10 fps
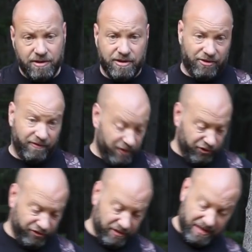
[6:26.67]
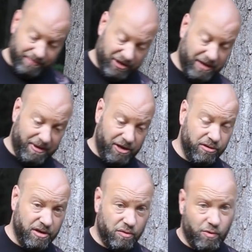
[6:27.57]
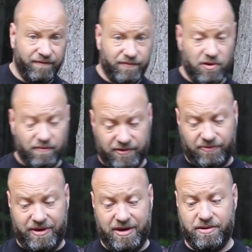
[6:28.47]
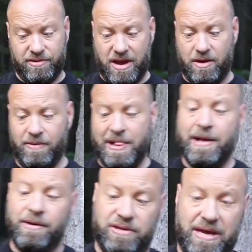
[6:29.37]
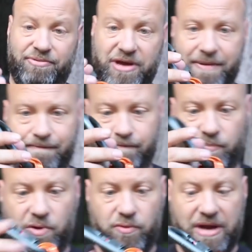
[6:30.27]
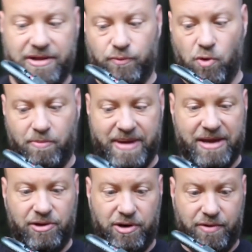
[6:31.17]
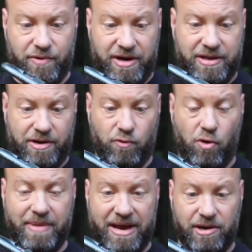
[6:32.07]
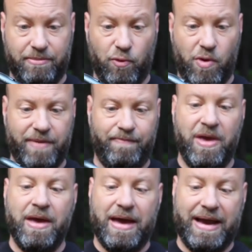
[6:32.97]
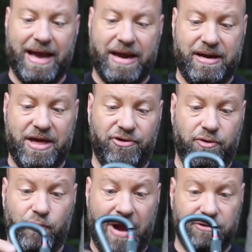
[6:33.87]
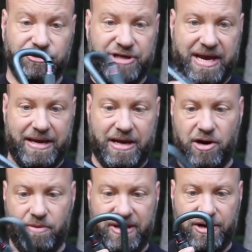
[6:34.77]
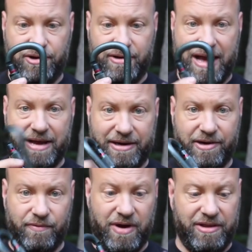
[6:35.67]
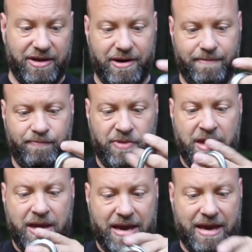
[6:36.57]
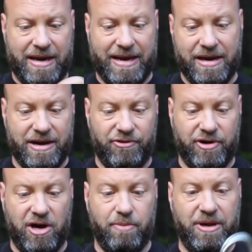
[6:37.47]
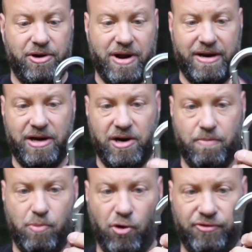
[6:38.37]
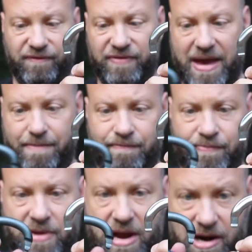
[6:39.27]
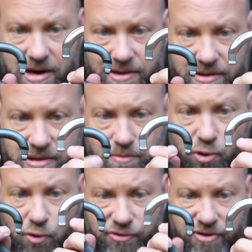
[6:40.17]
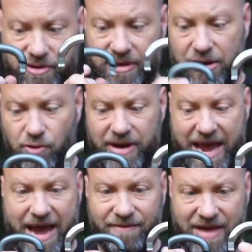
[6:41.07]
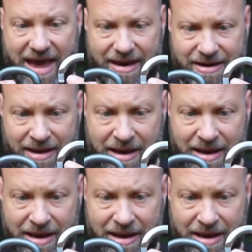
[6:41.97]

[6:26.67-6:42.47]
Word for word: another version, same thing. Been using this one for over three years now. Same thing. Got the Ropeman unit right there, Ropeman number one. I got another round shank carabiner on there right there. And I got another carabiner on here. Both of them are smooth. They don't have that